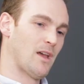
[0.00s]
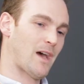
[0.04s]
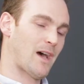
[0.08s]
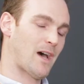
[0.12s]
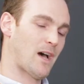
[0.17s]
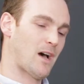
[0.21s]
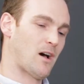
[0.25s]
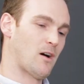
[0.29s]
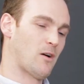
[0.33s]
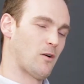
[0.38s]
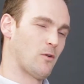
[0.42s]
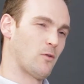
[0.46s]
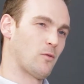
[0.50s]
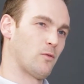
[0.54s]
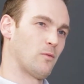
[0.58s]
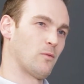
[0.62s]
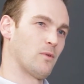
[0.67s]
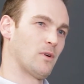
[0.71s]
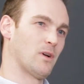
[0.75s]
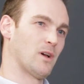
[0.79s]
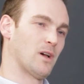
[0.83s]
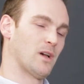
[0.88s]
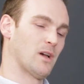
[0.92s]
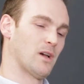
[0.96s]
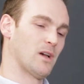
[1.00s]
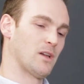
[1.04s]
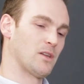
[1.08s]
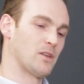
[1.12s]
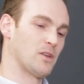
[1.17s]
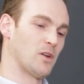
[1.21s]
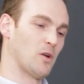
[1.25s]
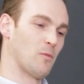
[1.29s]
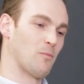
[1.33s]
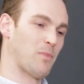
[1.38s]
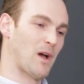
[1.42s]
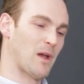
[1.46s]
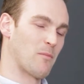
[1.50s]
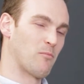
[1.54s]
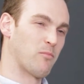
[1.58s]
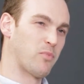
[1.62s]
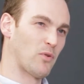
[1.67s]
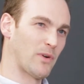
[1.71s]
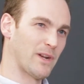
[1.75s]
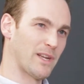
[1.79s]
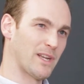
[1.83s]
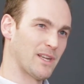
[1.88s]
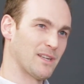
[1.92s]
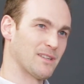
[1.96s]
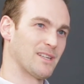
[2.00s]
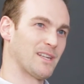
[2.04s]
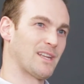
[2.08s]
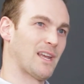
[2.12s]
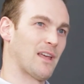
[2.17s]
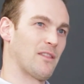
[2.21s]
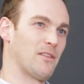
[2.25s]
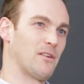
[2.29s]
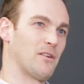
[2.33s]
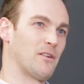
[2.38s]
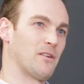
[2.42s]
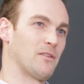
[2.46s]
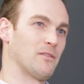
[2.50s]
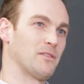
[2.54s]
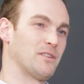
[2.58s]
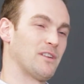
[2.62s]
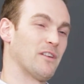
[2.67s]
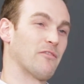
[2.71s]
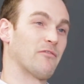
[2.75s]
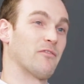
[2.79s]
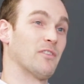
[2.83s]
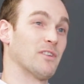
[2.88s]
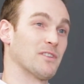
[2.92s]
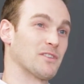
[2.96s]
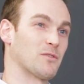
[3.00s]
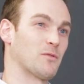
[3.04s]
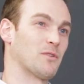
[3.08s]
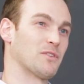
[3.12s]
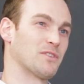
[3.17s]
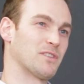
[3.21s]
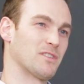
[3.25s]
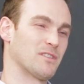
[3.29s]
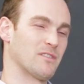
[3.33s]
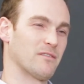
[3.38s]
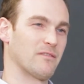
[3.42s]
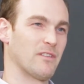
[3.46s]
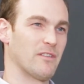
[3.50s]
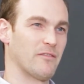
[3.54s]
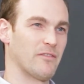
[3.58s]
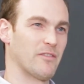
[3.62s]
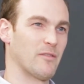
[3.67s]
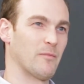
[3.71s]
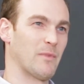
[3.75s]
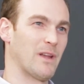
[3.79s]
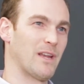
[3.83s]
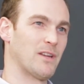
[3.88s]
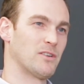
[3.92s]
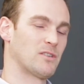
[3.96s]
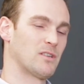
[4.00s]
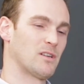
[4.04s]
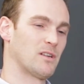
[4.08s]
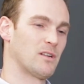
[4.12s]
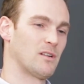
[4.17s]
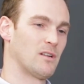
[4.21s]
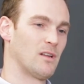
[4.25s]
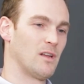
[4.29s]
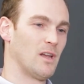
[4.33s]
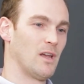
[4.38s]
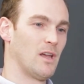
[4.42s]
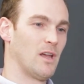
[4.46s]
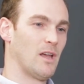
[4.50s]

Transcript: how by bringing together different sources of information,